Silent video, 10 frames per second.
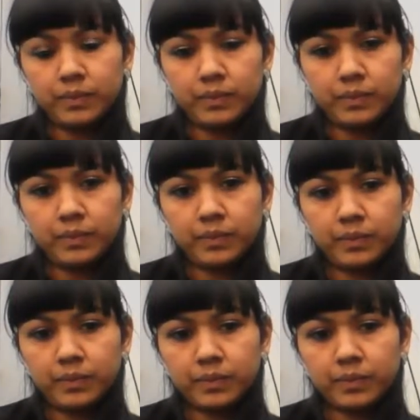
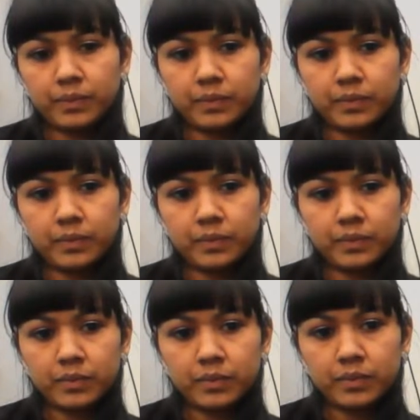
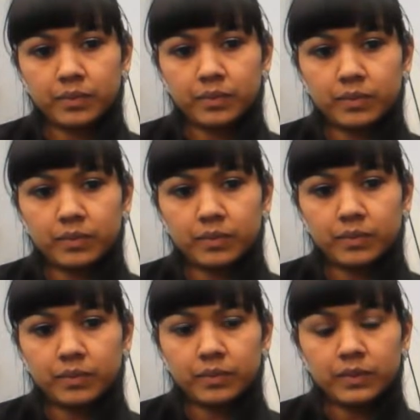
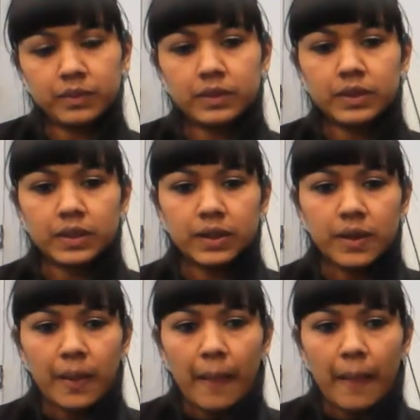This person isn't speaking.